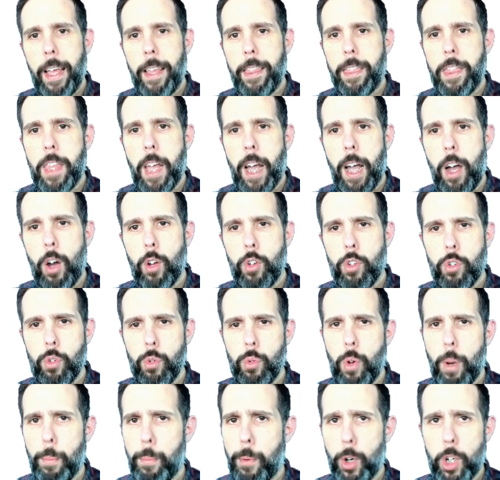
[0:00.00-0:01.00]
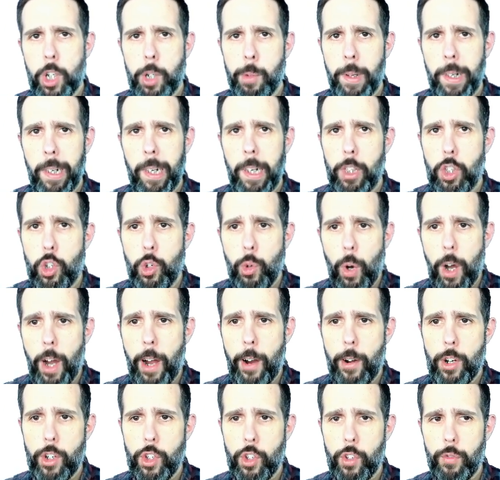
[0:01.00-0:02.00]
down to approximately 2
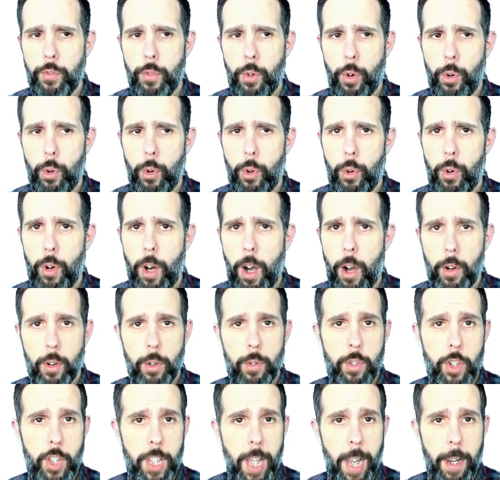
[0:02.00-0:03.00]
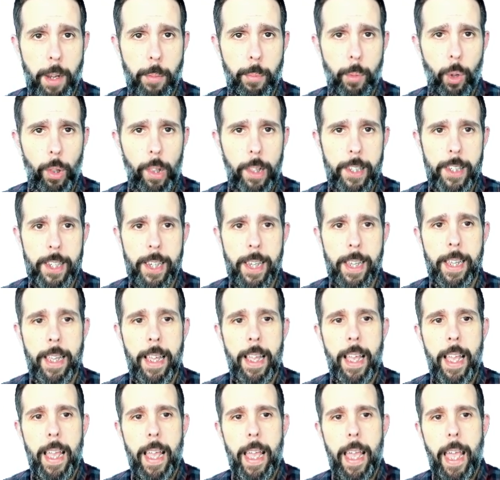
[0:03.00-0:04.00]
hours for our static policy
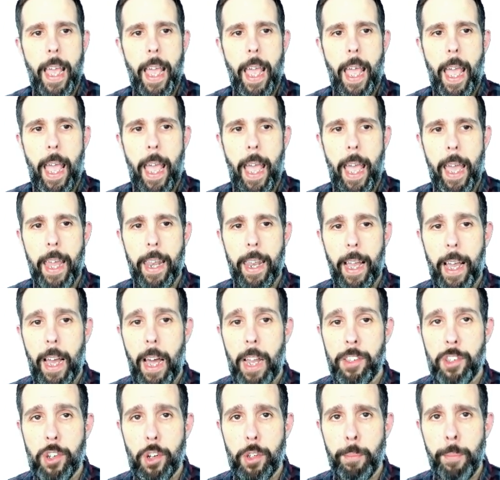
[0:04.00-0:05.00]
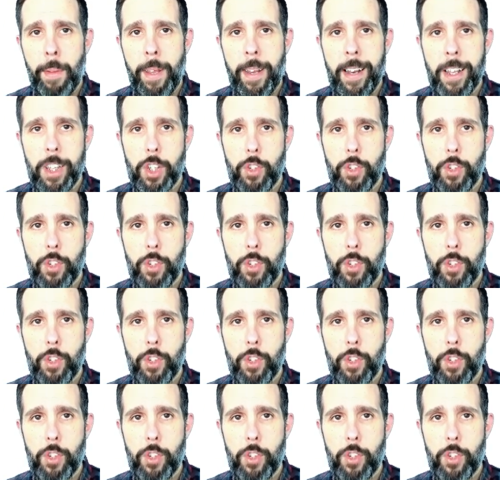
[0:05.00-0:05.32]
and 100 minutes